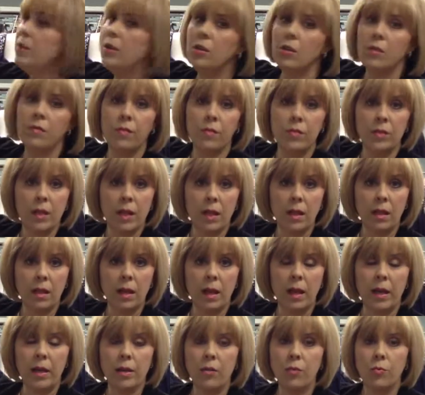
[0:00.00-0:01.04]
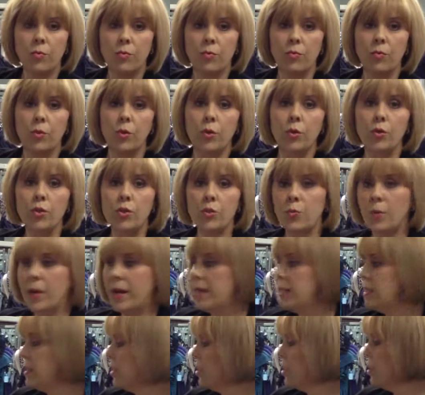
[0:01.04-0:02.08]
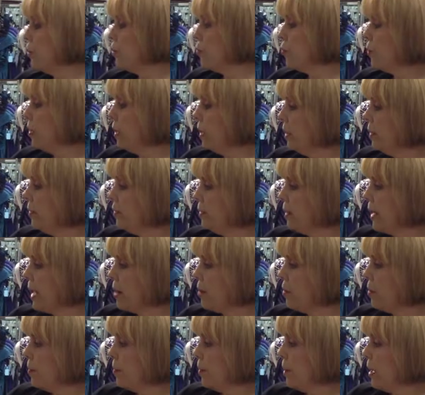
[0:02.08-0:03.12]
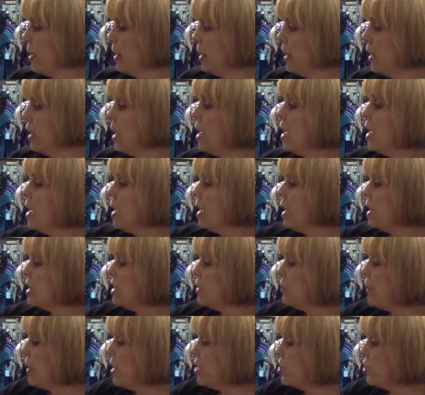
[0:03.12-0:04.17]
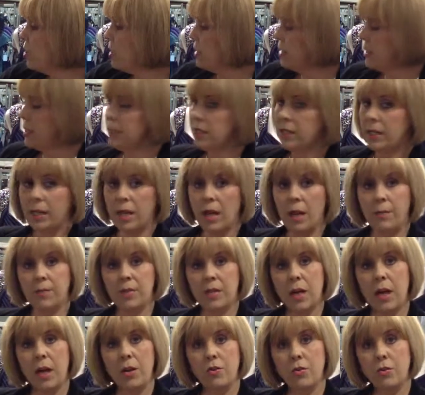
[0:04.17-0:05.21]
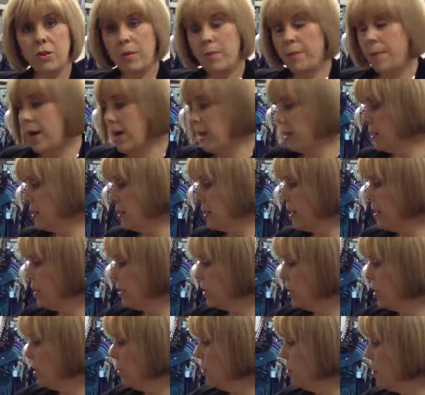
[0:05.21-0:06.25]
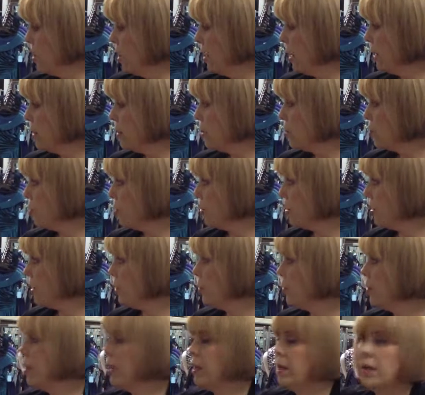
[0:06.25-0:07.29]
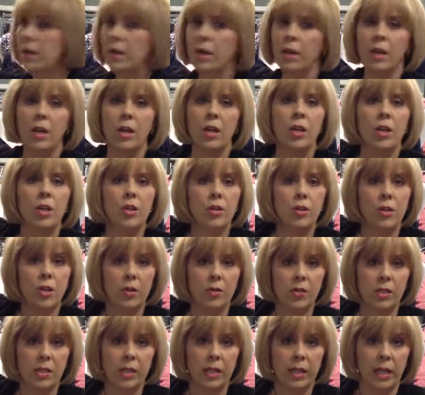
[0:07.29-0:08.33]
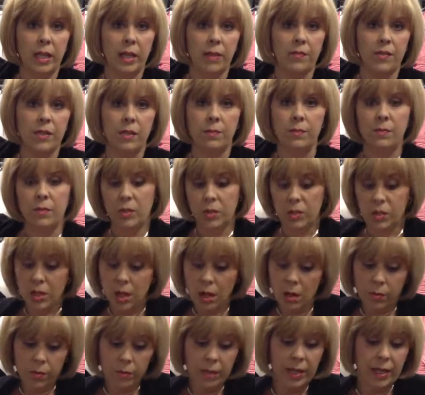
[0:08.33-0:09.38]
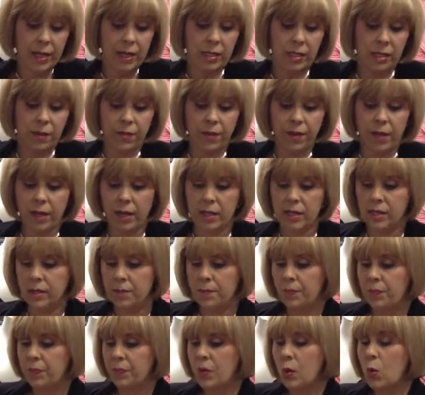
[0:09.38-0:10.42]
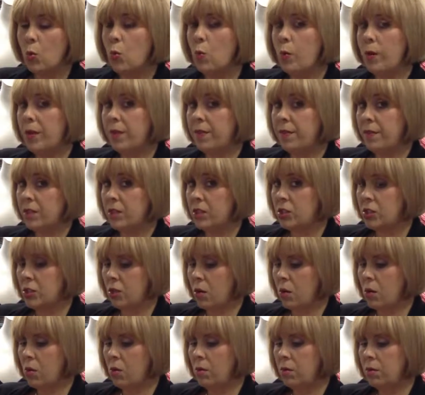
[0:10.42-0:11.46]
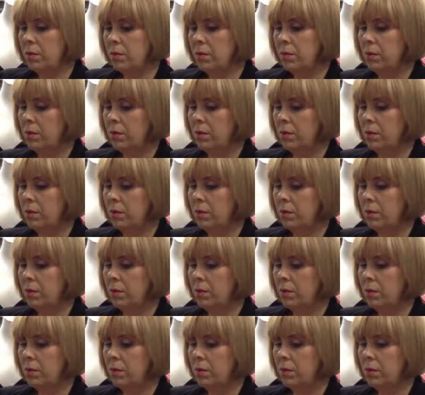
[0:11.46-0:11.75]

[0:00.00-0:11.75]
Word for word: beautiful neckline, ruched waist, it's gonna really flatter the body, especially since it comes under the bust and it's gonna elongate the torso. No sleeves, so easy fix. With the stole,